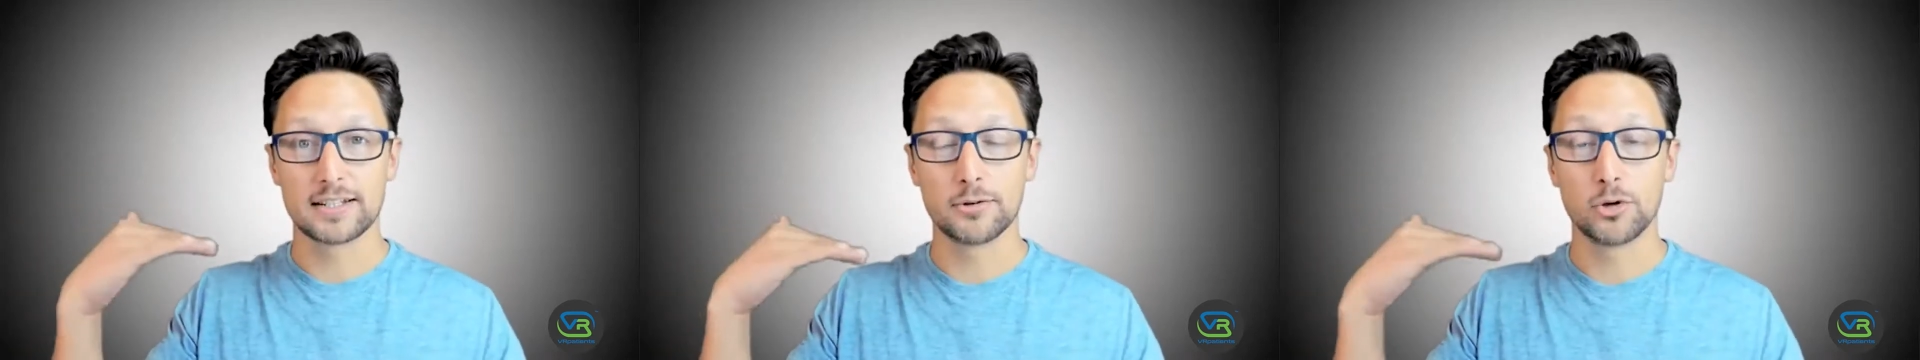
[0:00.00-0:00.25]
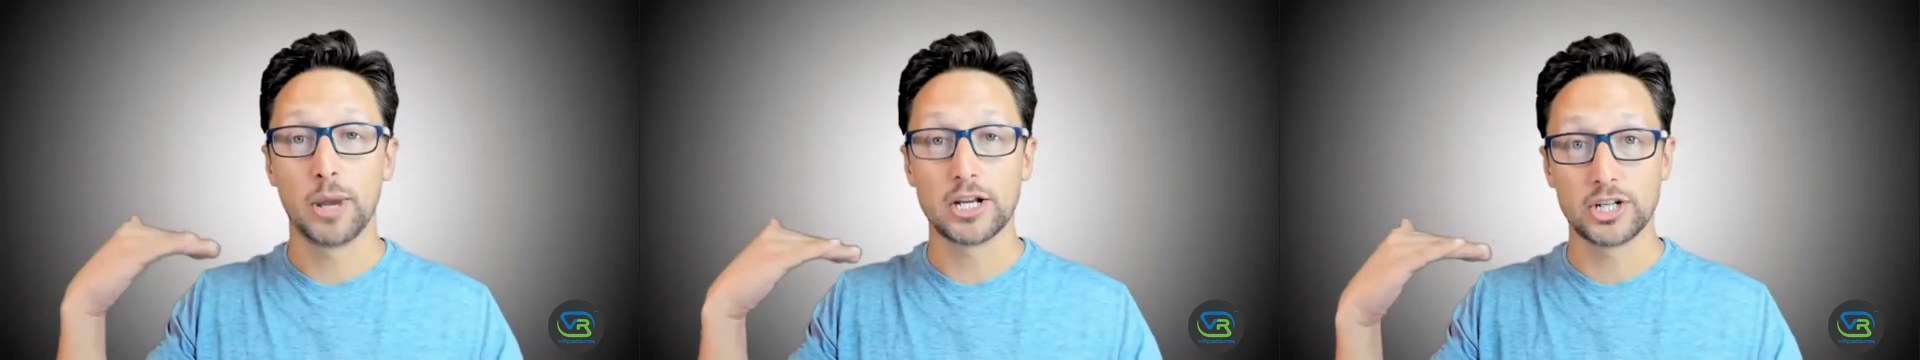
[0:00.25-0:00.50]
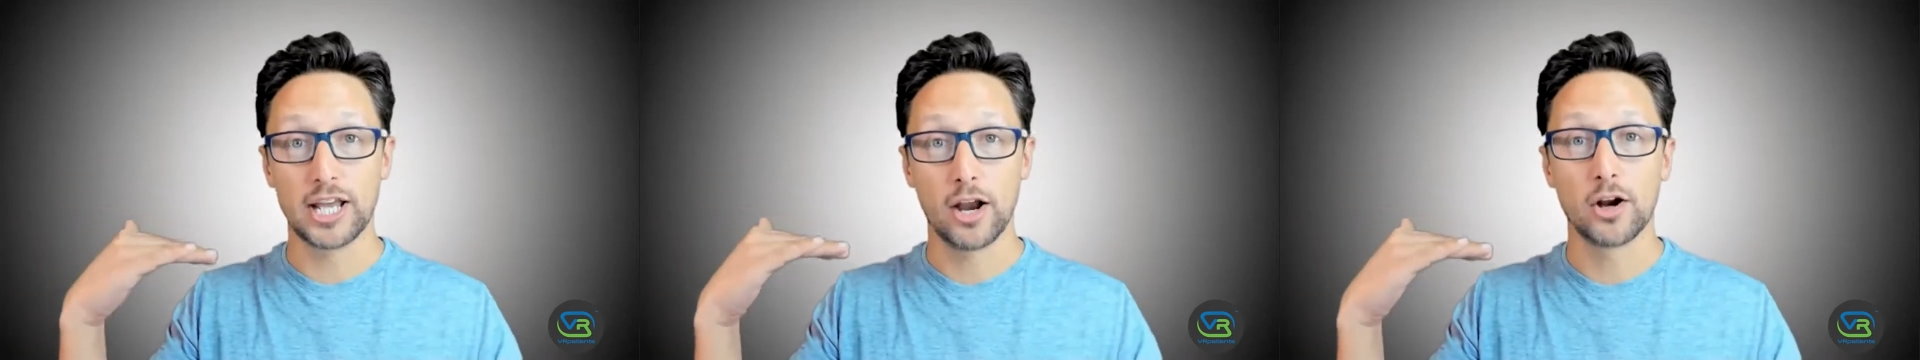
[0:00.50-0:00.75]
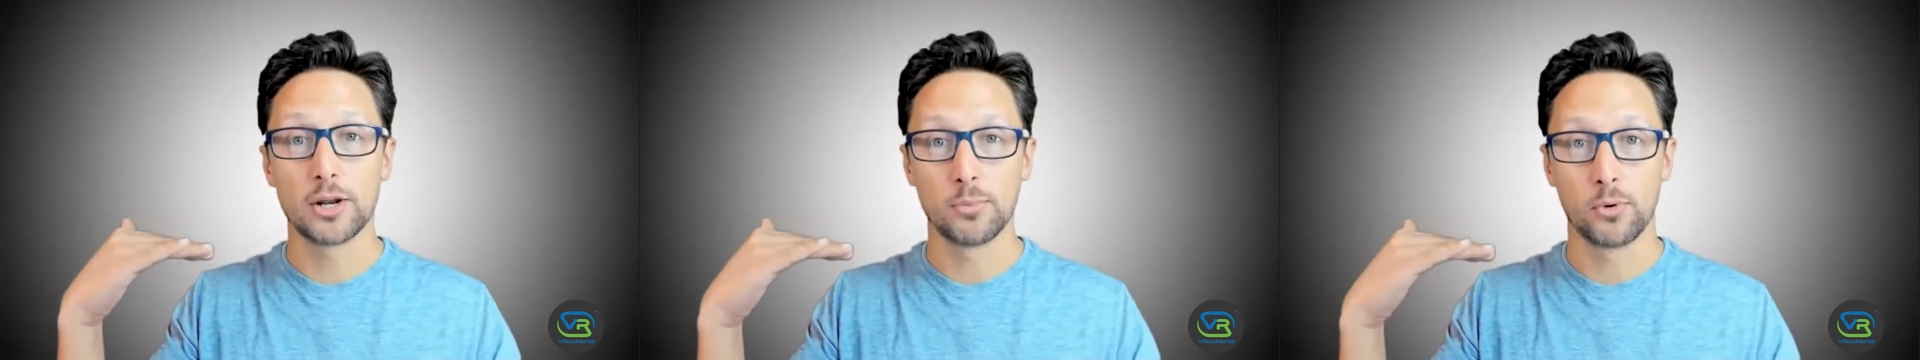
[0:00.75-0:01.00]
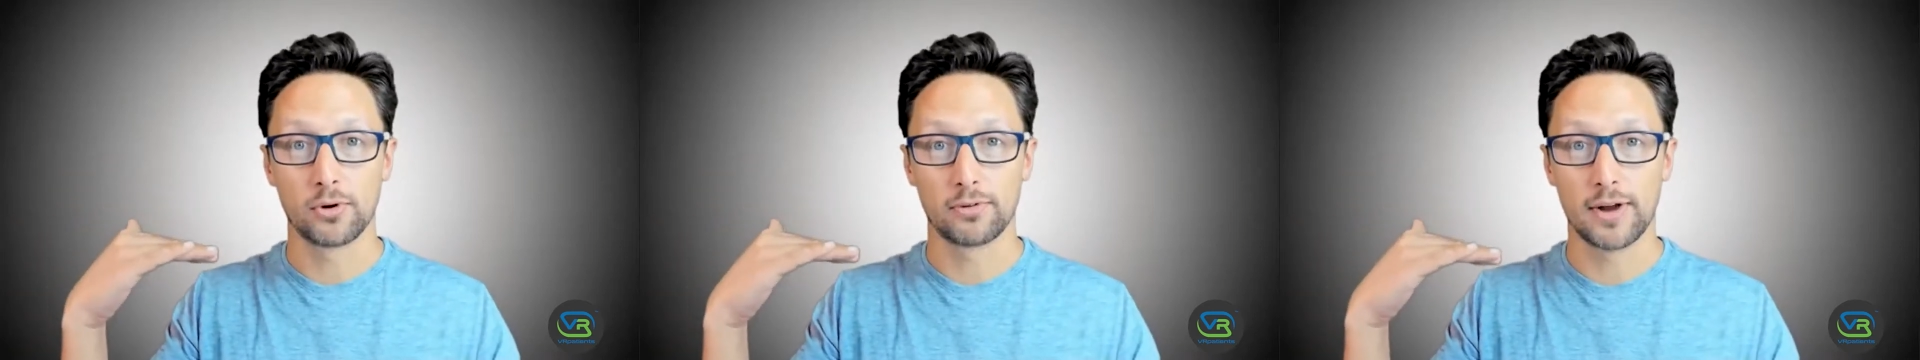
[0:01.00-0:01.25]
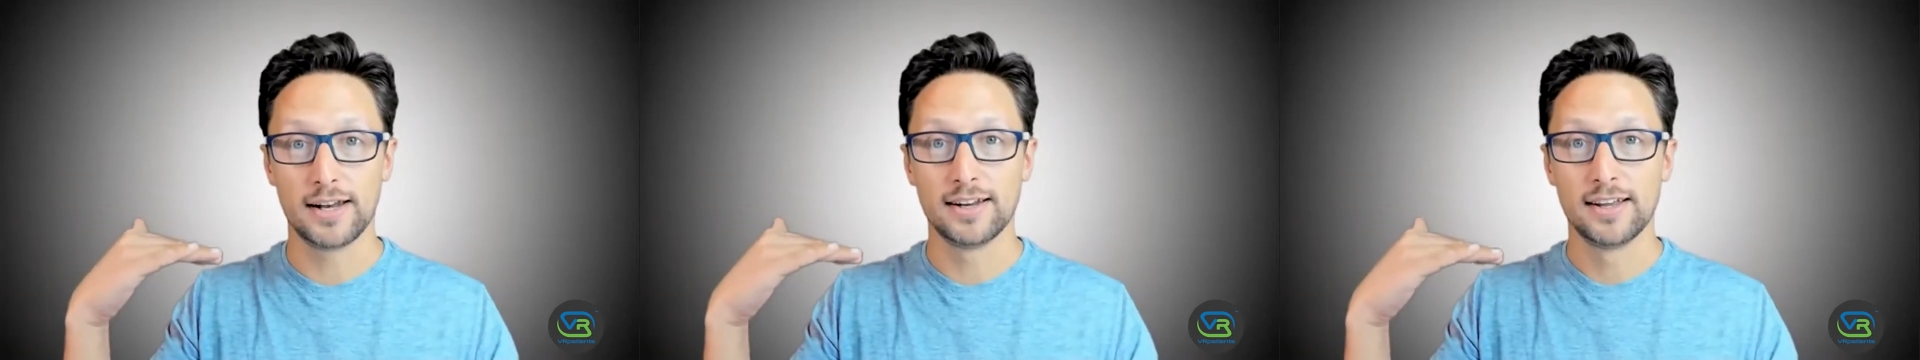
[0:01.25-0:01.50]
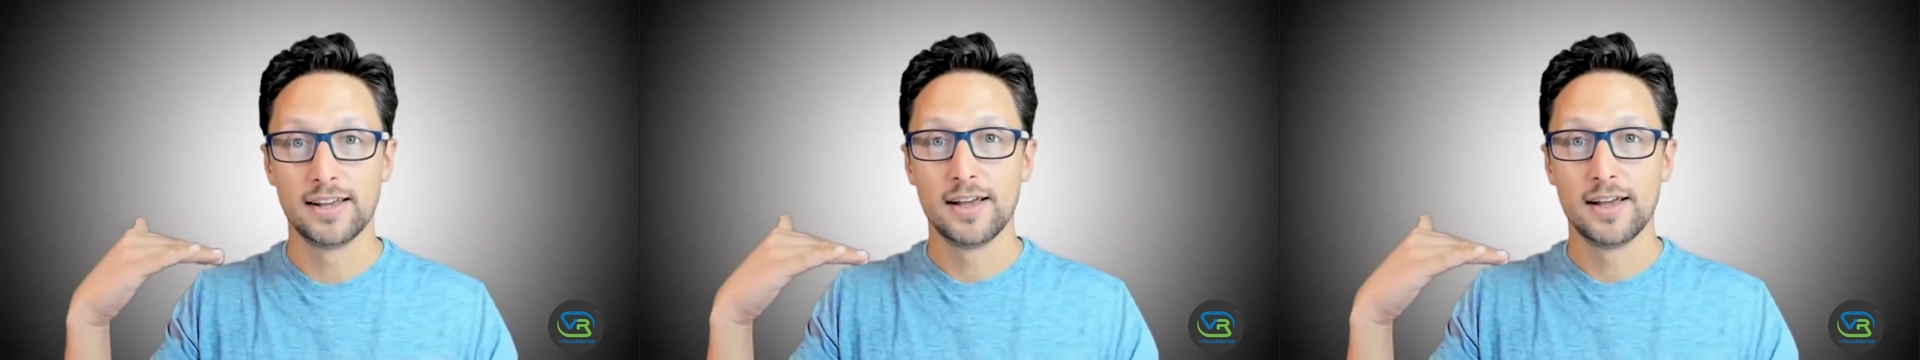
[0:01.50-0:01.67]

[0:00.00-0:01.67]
and do patient care anymore, right?